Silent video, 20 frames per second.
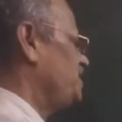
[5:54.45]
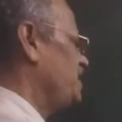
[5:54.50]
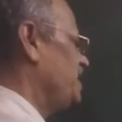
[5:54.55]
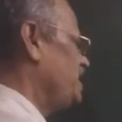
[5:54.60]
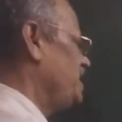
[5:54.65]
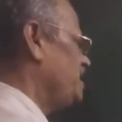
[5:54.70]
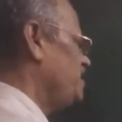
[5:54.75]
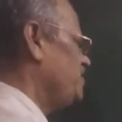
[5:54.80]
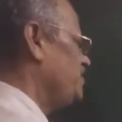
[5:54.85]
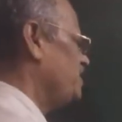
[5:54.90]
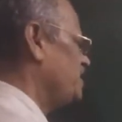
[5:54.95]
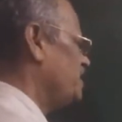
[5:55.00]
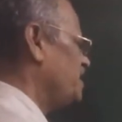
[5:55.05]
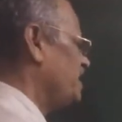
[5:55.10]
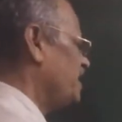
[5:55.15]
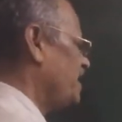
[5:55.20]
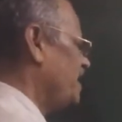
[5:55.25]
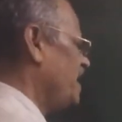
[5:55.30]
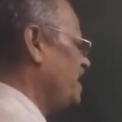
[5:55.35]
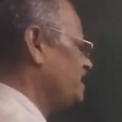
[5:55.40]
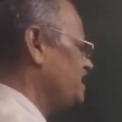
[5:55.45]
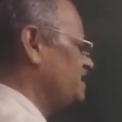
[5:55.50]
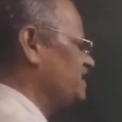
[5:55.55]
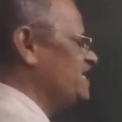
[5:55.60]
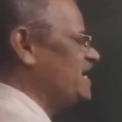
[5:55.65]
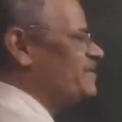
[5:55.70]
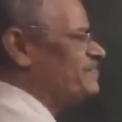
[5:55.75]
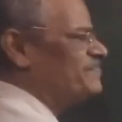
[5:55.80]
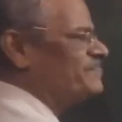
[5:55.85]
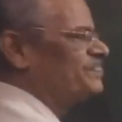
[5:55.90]
That is your next
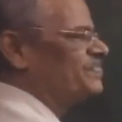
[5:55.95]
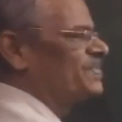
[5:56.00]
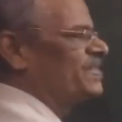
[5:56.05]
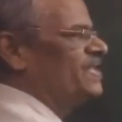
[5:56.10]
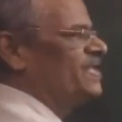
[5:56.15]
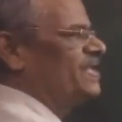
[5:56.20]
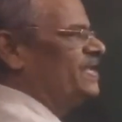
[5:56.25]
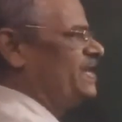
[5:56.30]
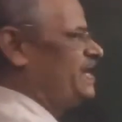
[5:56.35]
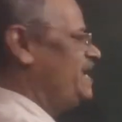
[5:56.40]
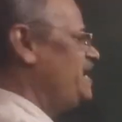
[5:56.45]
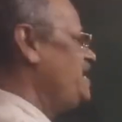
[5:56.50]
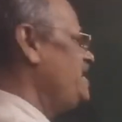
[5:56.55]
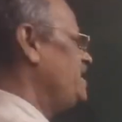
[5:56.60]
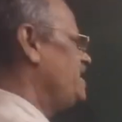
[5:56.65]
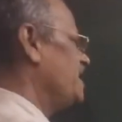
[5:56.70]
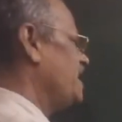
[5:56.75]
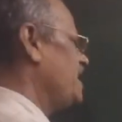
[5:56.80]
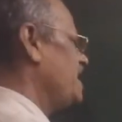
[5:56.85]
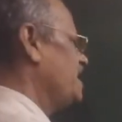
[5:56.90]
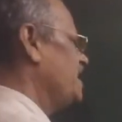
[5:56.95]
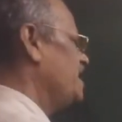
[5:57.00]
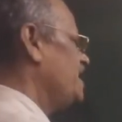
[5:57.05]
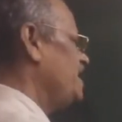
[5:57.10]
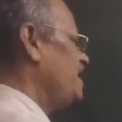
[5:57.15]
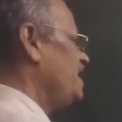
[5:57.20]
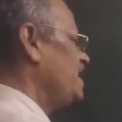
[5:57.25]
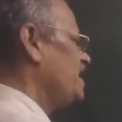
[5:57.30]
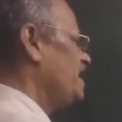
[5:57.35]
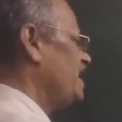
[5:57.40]
step in
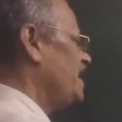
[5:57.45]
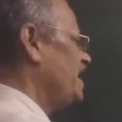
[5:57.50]
triangle